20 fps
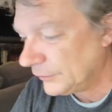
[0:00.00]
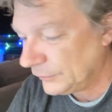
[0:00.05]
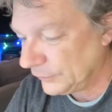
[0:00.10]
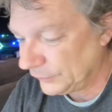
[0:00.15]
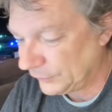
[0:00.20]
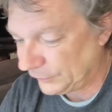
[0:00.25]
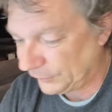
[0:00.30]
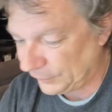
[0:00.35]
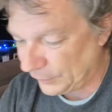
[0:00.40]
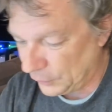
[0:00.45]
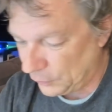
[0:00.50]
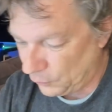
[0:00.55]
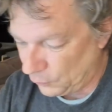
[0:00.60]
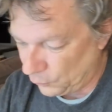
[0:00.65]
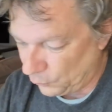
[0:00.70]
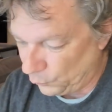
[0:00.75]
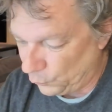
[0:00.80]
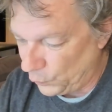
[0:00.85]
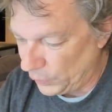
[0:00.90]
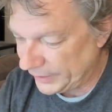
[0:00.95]

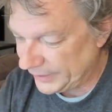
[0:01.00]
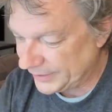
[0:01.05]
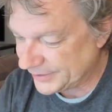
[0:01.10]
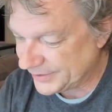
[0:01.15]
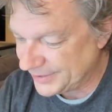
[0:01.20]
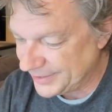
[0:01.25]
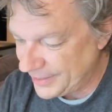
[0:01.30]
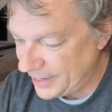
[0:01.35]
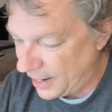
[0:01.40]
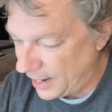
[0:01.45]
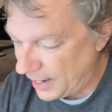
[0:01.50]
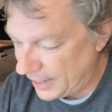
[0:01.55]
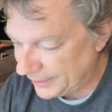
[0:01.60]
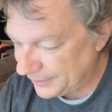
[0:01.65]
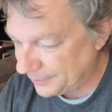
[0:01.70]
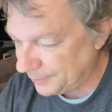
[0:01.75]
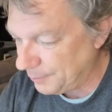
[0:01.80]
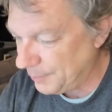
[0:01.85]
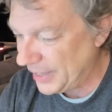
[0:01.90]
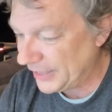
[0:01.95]
so, what is
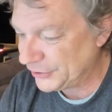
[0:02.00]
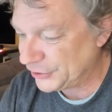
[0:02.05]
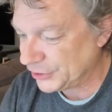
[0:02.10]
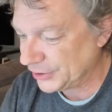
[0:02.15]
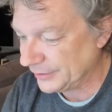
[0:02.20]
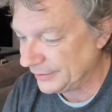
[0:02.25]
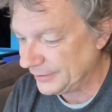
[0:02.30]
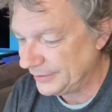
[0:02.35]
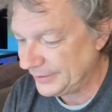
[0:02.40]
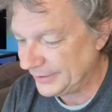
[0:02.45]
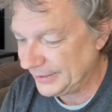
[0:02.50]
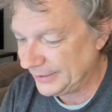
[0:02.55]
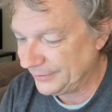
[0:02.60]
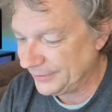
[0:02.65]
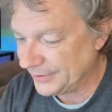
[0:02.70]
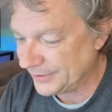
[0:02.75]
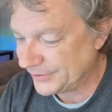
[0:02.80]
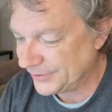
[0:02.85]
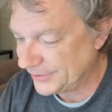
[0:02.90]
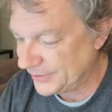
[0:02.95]
not mentioned
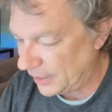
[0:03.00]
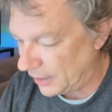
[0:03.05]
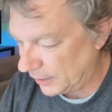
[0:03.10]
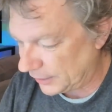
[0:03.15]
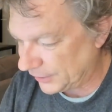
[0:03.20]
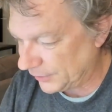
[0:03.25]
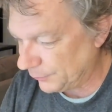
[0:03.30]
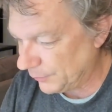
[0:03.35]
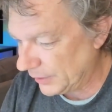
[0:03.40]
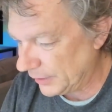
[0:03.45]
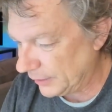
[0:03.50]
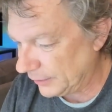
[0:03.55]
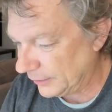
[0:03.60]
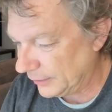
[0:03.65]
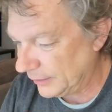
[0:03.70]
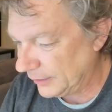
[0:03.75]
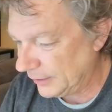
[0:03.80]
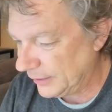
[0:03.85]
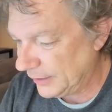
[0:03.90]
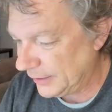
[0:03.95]
in this document
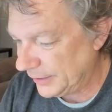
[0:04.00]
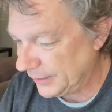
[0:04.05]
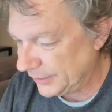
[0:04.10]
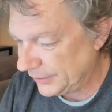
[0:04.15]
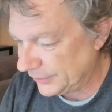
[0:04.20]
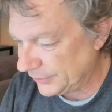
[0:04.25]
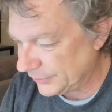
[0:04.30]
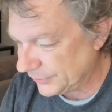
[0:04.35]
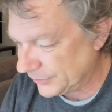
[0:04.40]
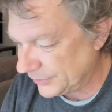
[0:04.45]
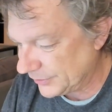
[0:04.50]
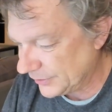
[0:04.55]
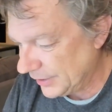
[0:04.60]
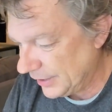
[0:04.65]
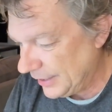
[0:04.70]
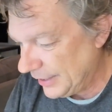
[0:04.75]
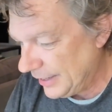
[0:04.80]
is